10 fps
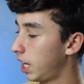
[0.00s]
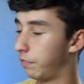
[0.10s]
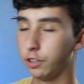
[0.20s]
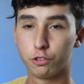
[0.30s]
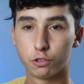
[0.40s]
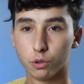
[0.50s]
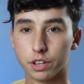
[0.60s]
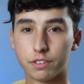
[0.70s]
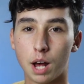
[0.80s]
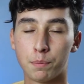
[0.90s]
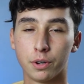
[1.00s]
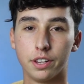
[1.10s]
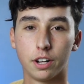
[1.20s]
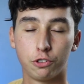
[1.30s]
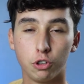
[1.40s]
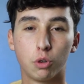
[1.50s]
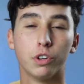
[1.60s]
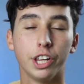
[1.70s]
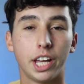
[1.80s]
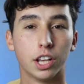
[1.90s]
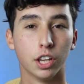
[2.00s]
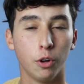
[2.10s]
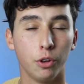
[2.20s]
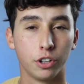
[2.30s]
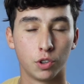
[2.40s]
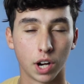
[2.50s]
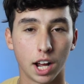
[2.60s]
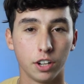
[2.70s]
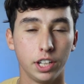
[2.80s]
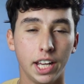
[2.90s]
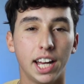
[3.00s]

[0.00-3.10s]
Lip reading: If you screw the top on in there, so you can really get low to the ground